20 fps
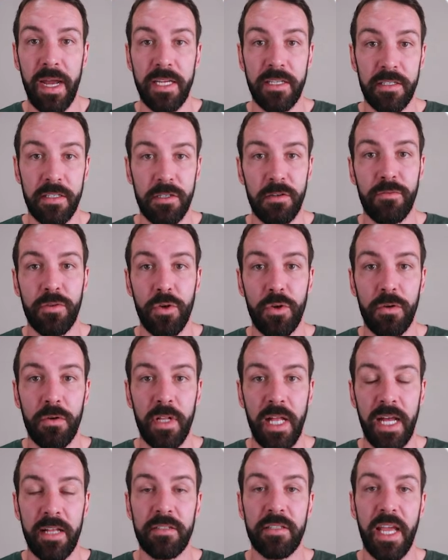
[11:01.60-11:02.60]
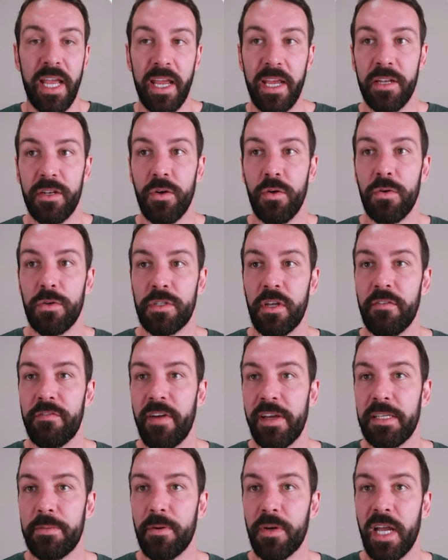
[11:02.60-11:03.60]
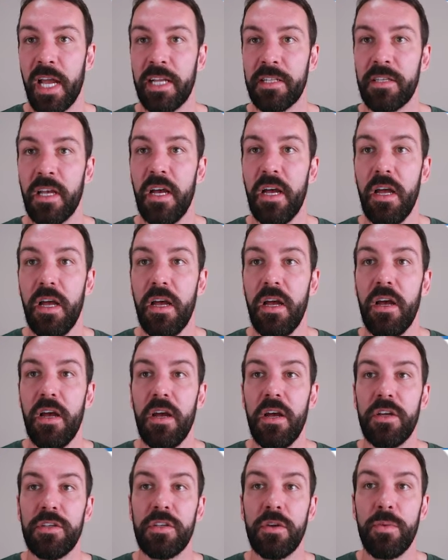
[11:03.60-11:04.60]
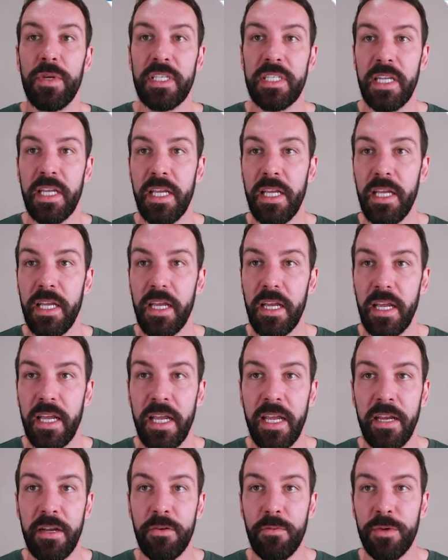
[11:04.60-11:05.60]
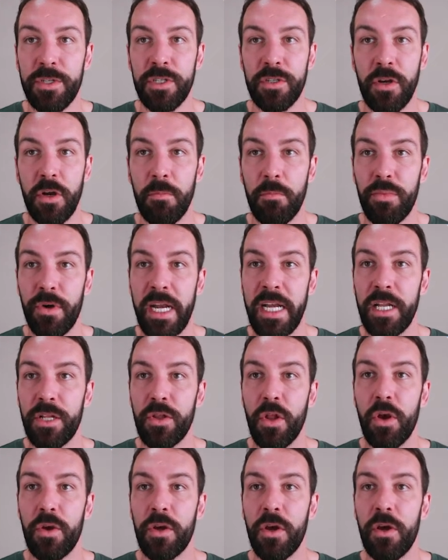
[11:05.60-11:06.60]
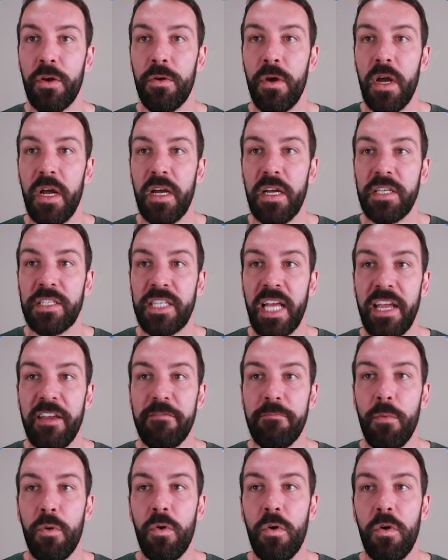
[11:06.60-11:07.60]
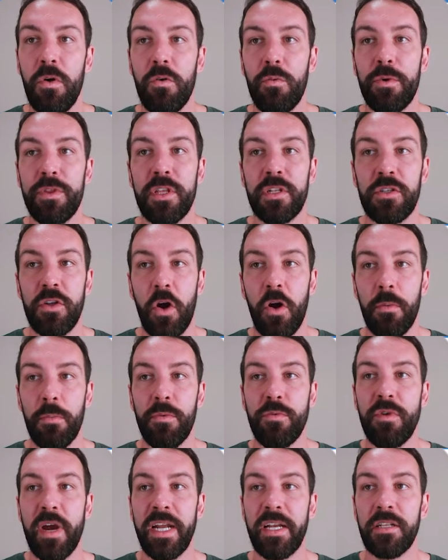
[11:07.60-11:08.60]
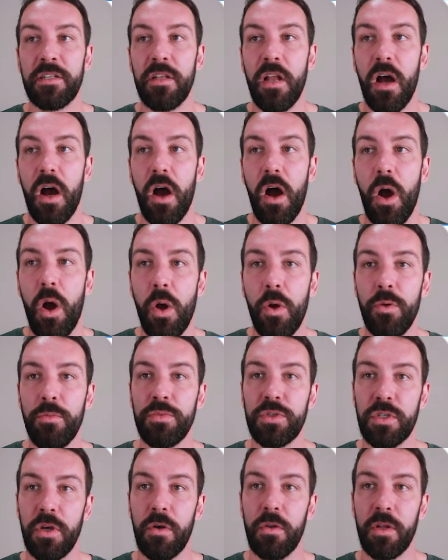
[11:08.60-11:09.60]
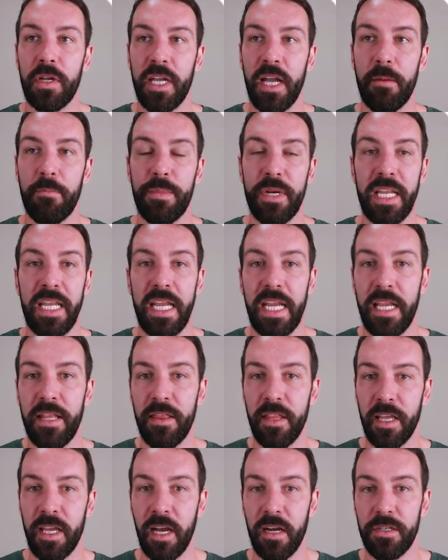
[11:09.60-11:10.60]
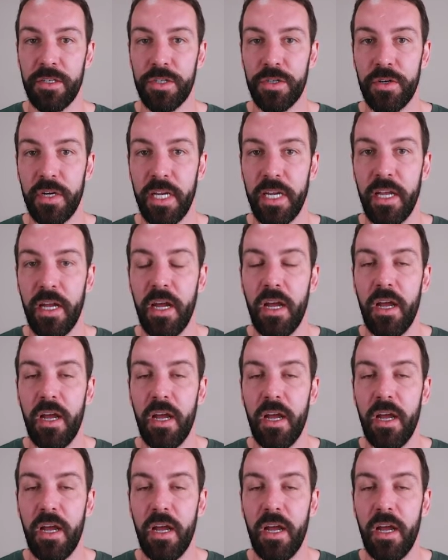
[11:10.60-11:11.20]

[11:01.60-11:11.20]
bases of Google ads and also Facebook ads. So we see here, we just got branding logo, save more with the top rated home solar company in the country,